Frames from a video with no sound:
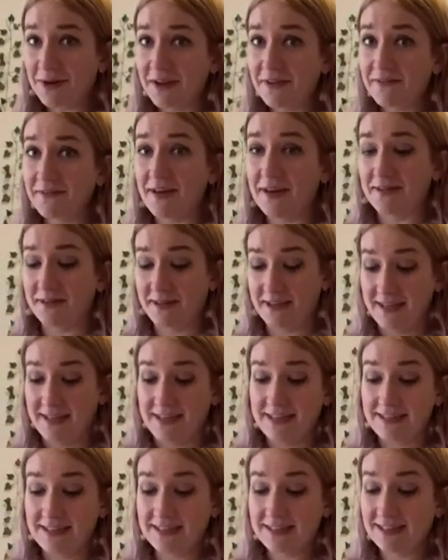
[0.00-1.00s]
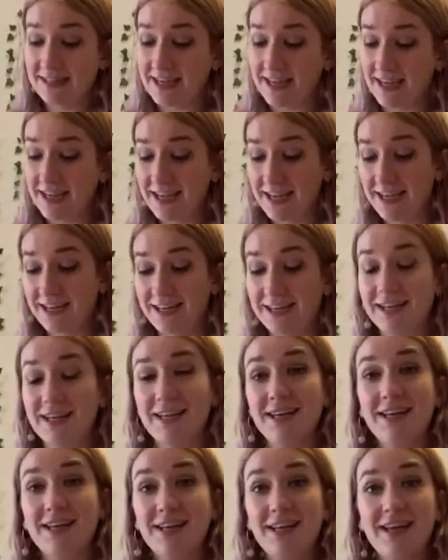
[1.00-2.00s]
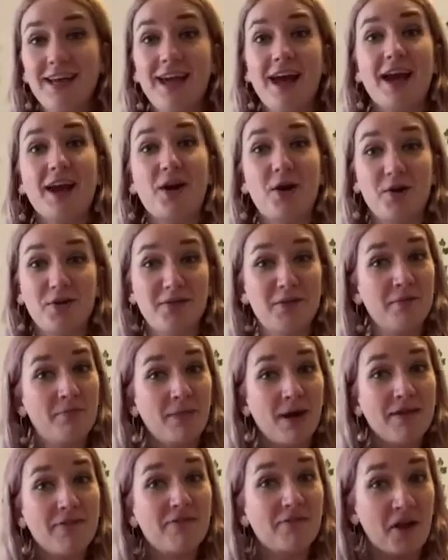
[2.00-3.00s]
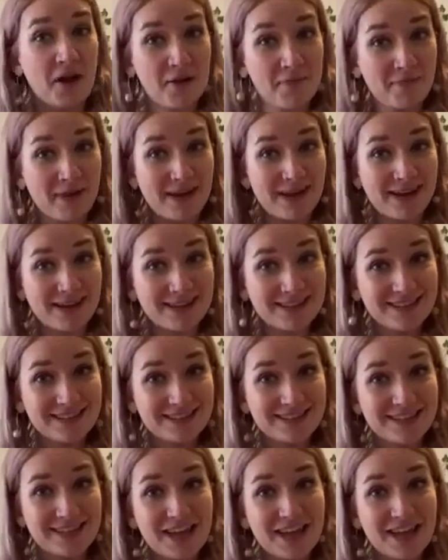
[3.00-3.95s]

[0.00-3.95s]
I found these. I called them my fun pants.